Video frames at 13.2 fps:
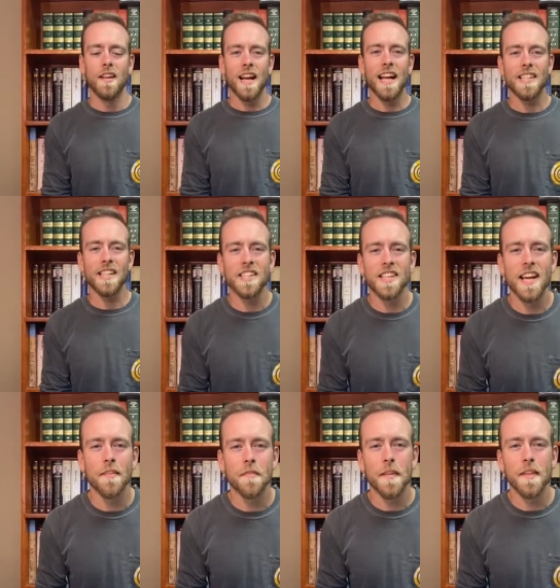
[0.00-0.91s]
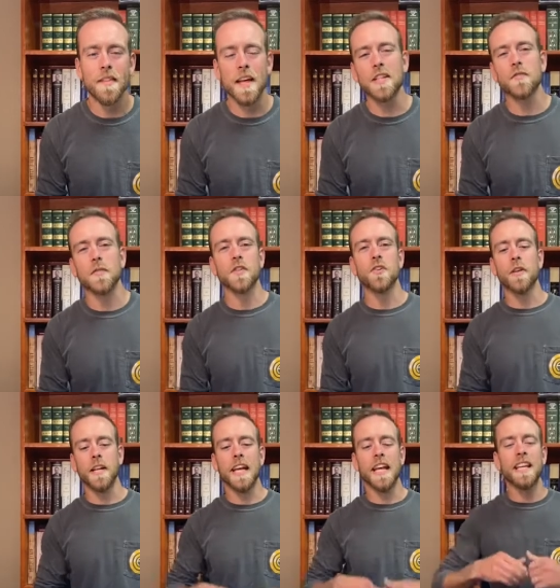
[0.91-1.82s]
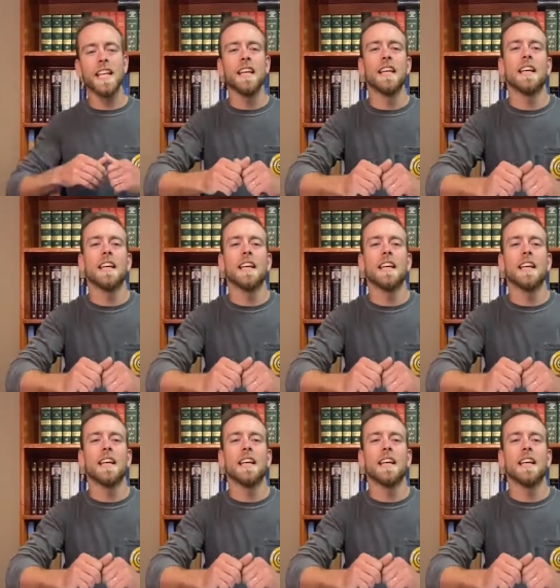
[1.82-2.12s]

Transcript: Hey CCF, thanks for tuning in.